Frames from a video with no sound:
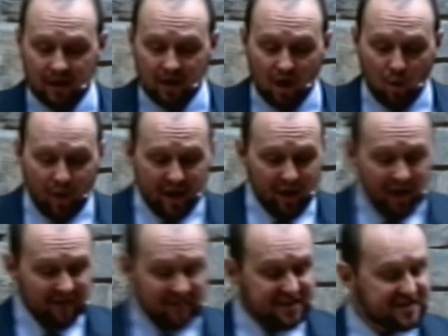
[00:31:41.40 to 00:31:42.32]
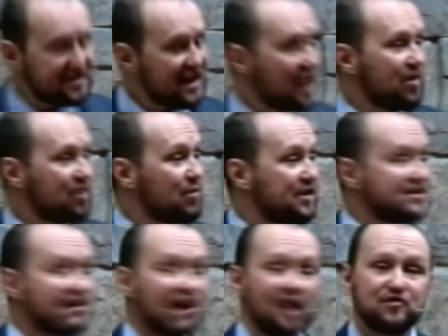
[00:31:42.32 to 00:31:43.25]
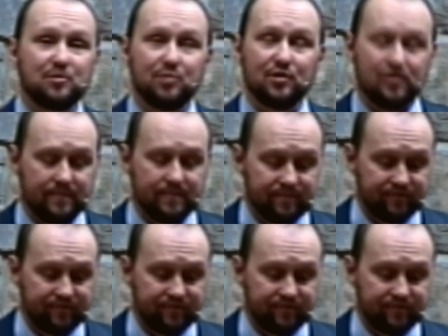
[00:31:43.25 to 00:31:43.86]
We don't have to stay with what's comfortable.